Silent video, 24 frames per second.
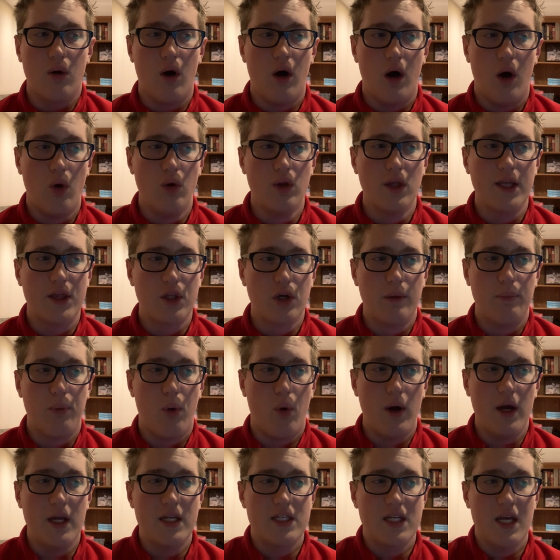Only 3
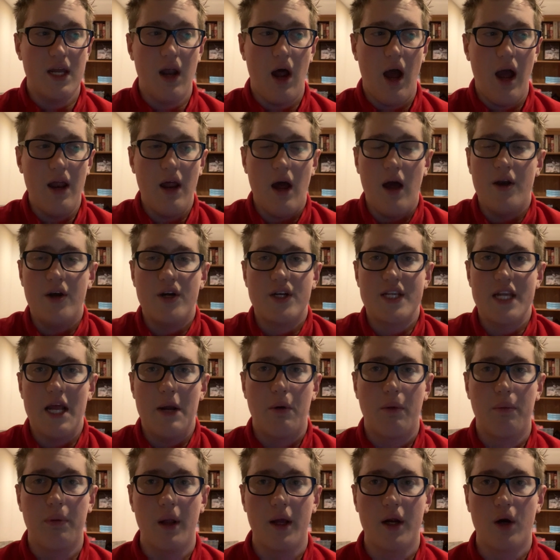points, and I understand
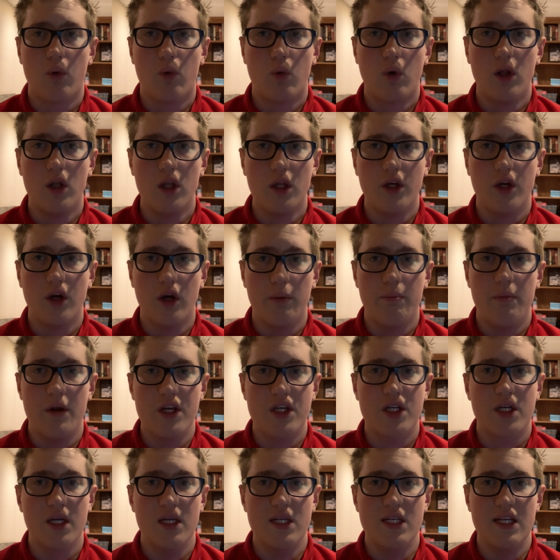we're playing a really good
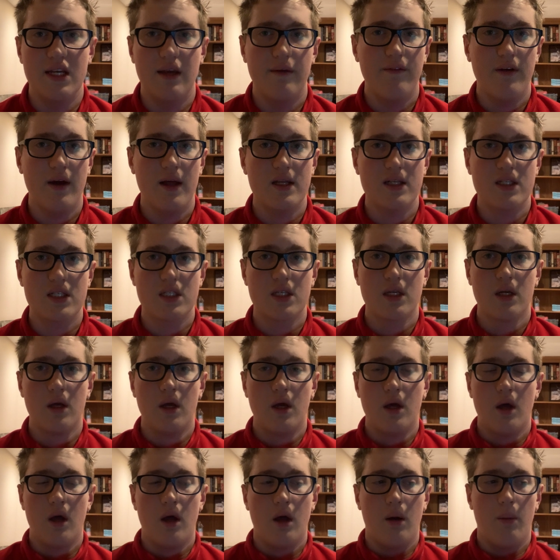Michigan defense,
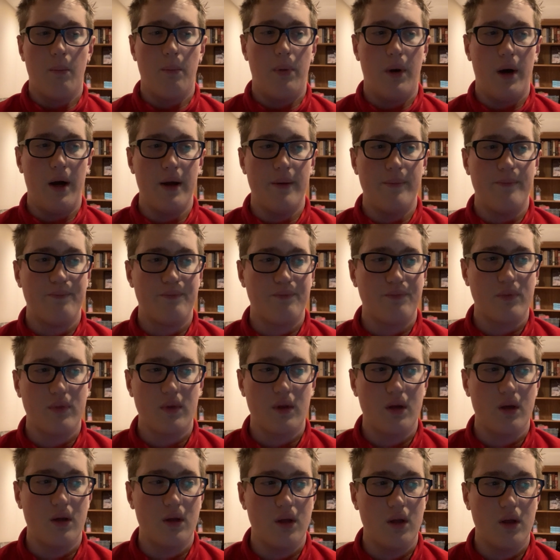but
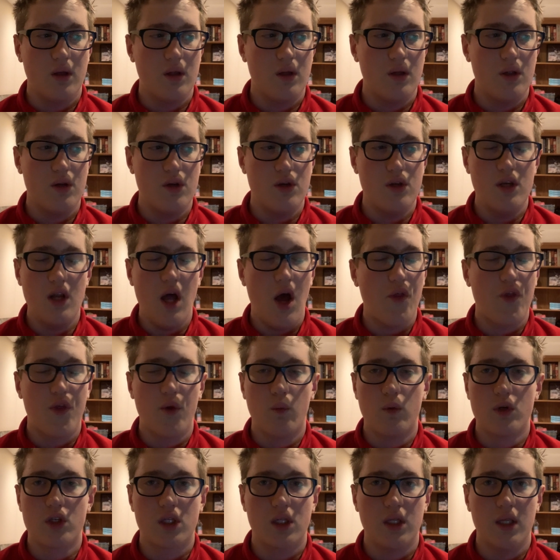nothing
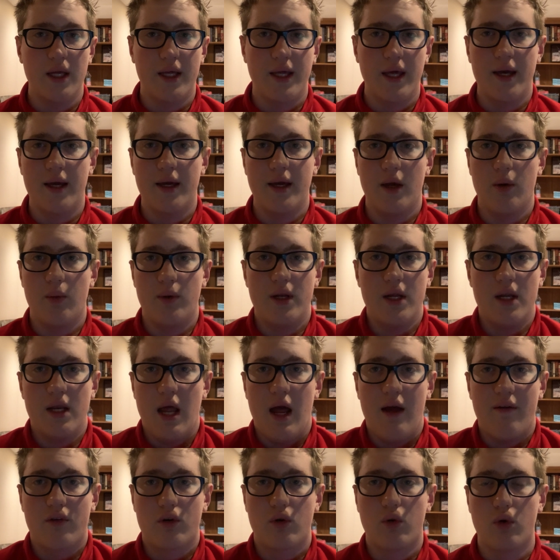was clicking, and we didn't
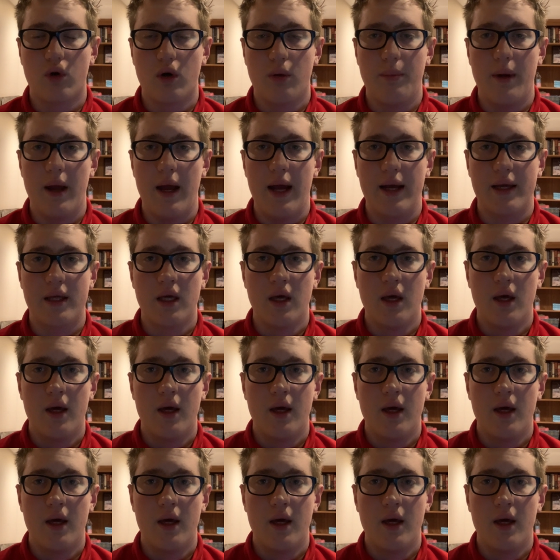have a quarterback.